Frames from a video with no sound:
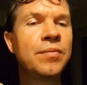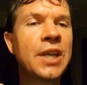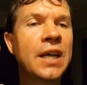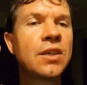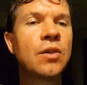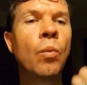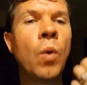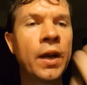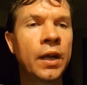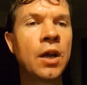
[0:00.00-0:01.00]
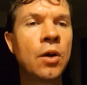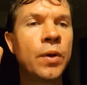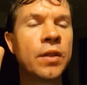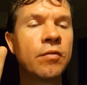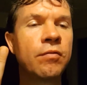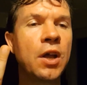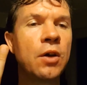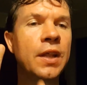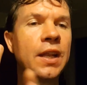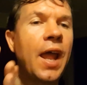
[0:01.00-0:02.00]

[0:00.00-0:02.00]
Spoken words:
doesn't want to go with the flow, that